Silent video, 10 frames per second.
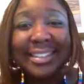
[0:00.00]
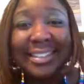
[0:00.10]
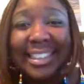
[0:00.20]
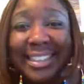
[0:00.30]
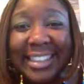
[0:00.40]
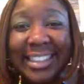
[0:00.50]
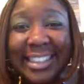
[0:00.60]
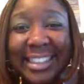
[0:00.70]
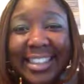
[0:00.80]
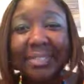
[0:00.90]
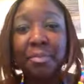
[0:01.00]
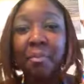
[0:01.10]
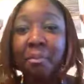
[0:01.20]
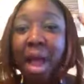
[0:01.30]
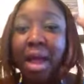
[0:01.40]
Just kidding.
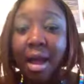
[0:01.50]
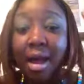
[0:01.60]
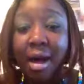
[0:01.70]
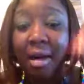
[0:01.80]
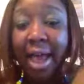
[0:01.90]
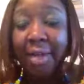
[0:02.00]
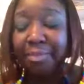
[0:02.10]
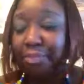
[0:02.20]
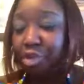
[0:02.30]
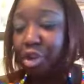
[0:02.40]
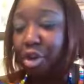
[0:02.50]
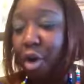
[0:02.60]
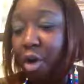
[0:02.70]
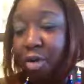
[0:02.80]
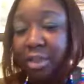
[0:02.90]
Okay, so
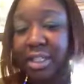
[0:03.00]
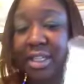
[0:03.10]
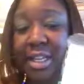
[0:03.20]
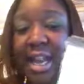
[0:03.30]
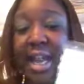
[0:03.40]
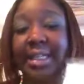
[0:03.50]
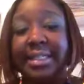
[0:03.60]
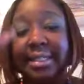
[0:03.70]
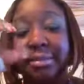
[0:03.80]
on to the next.